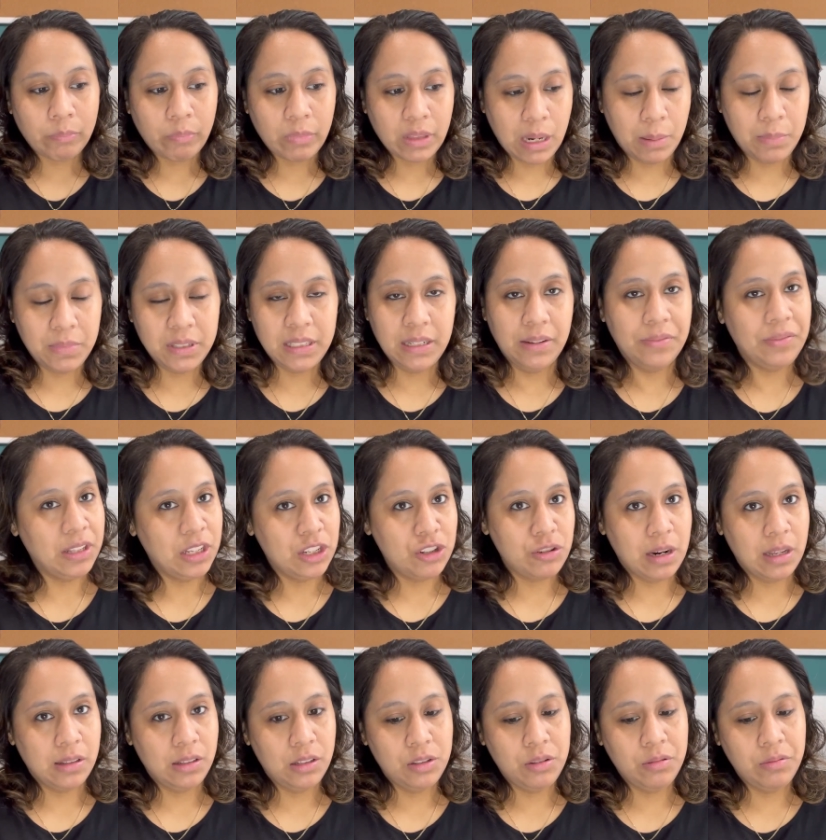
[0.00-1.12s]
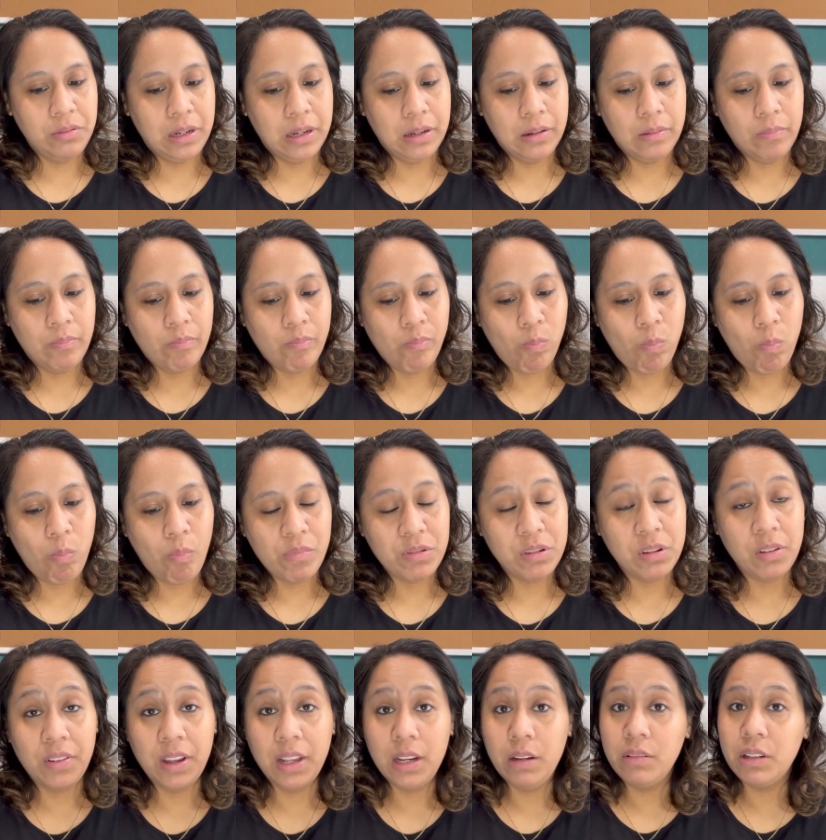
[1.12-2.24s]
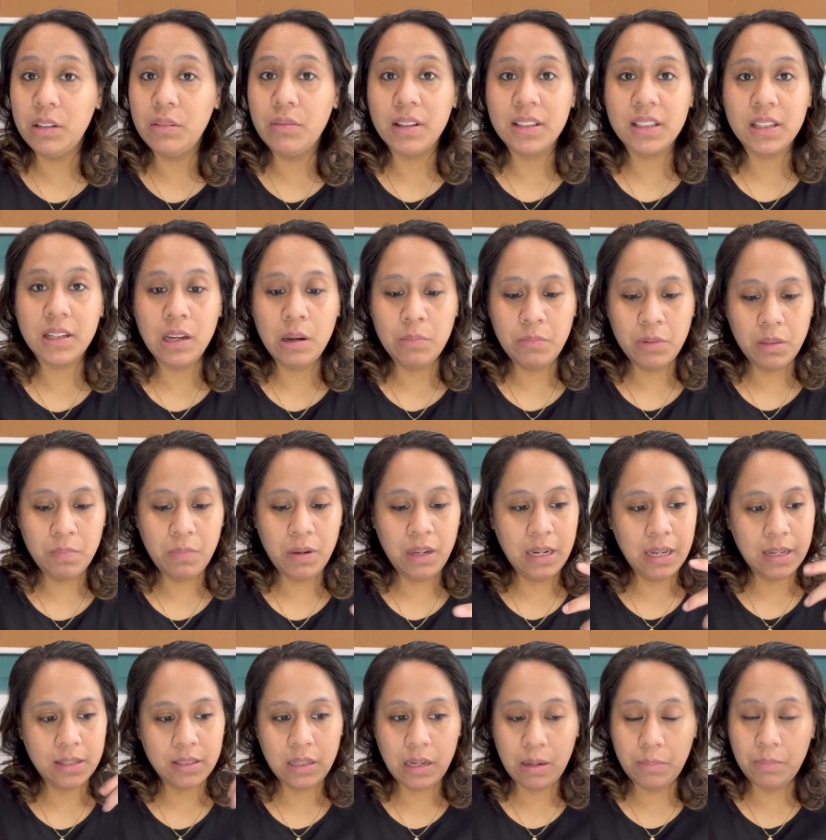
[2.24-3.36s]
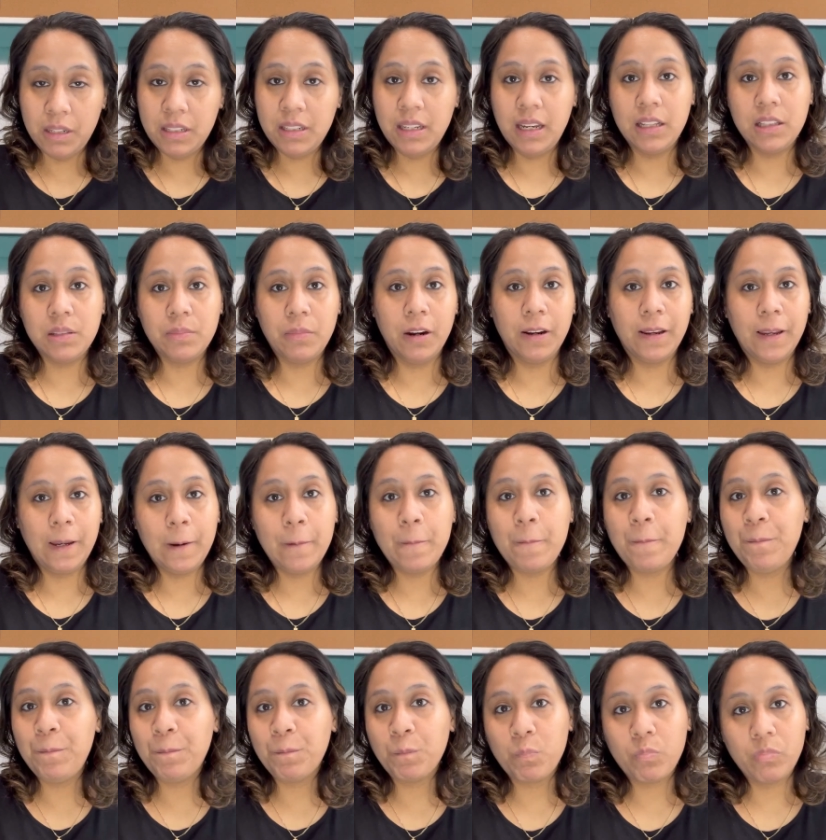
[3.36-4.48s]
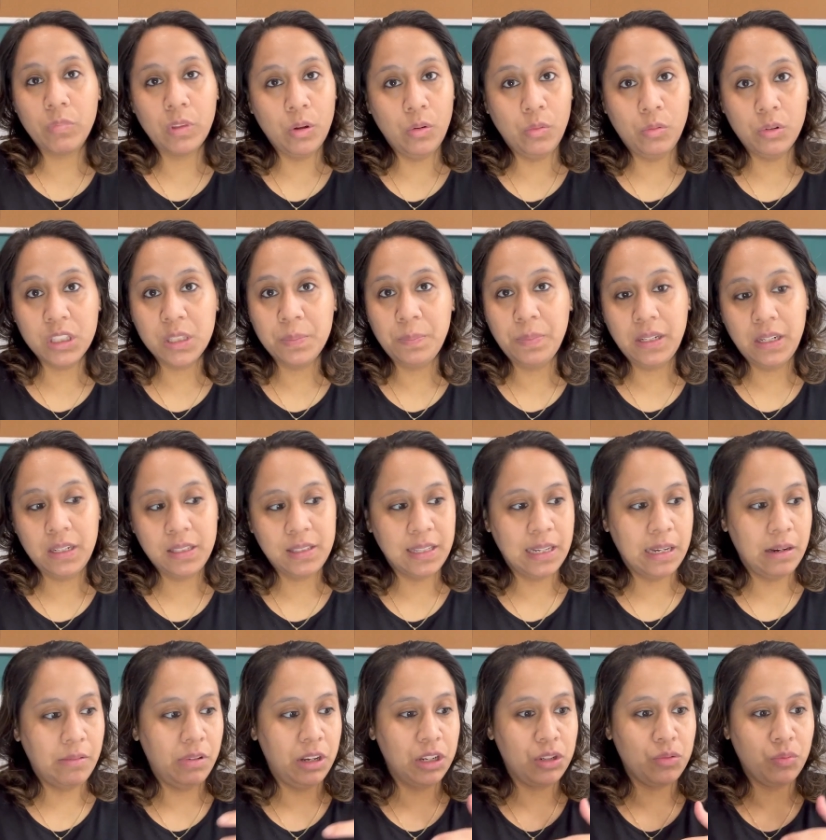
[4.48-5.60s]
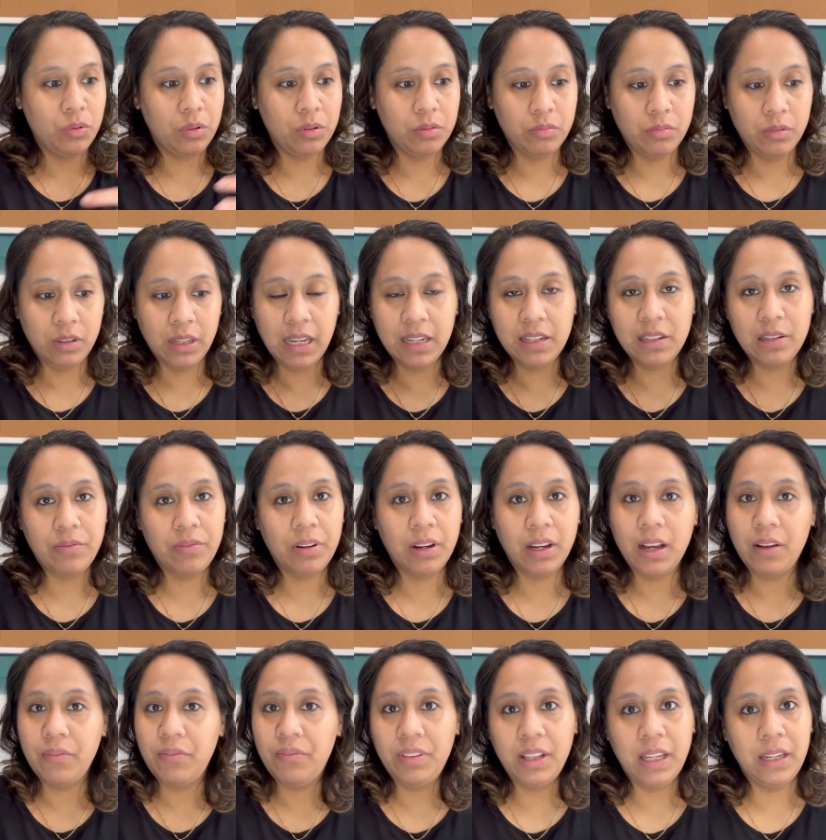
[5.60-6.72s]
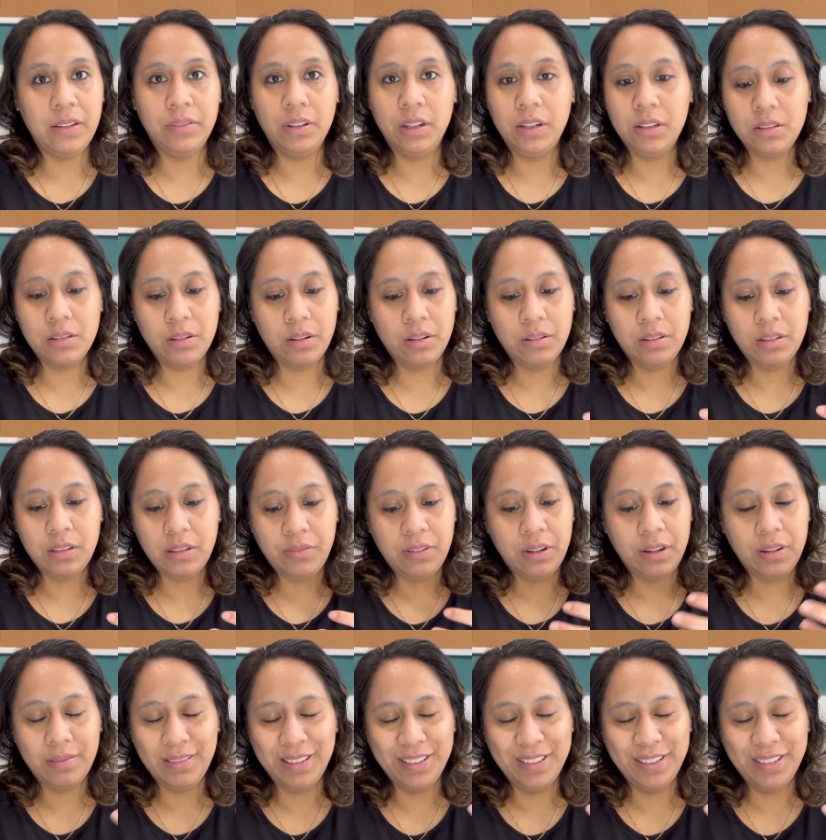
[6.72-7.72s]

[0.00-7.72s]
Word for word: I'm gonna definitely try the tuna. So if anyone wants to come with me next time to Ted's Market, we'll split a sandwich, we'll, we'll get different flavors or different